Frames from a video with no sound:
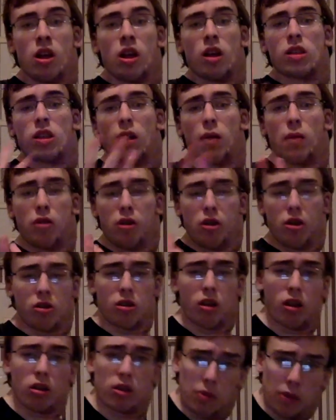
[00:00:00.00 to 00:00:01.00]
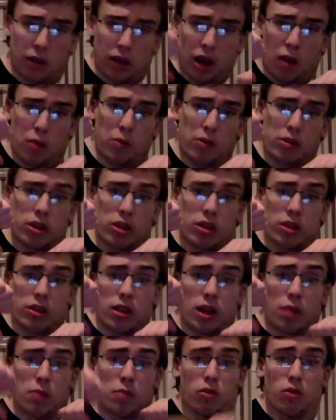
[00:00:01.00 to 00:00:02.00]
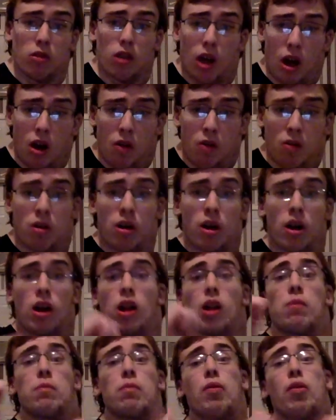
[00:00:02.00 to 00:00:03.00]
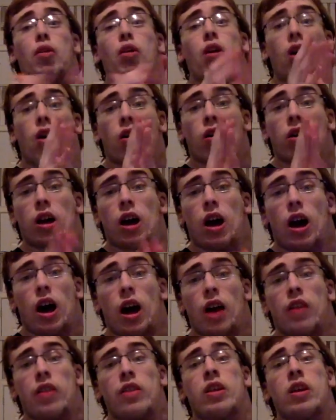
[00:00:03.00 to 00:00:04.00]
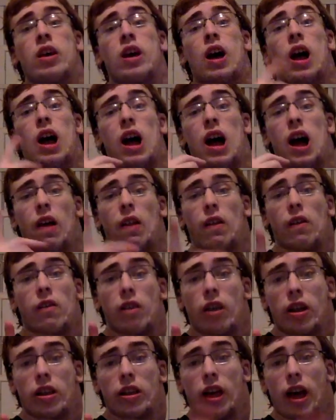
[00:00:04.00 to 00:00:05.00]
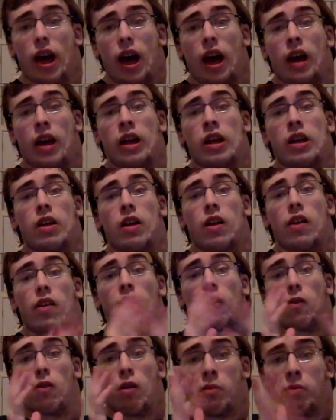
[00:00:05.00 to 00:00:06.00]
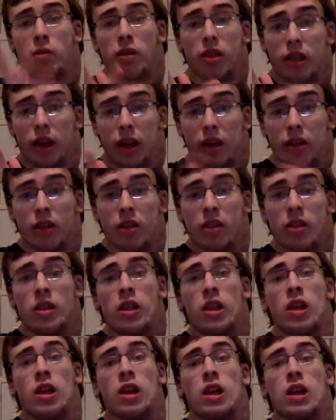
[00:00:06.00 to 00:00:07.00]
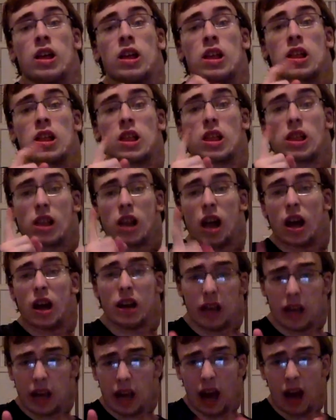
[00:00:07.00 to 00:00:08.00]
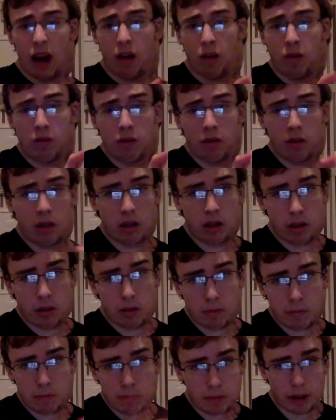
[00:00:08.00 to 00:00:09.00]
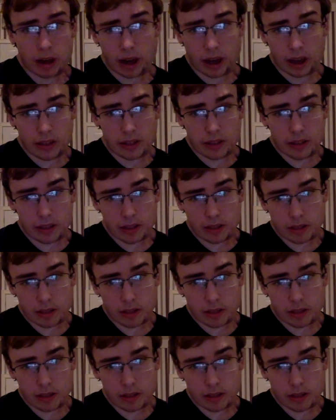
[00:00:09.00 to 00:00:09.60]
Tell me your thoughts in the comment section down below. And above all else, guys, have a great day. This is One Piece Nation, signing out. Peace.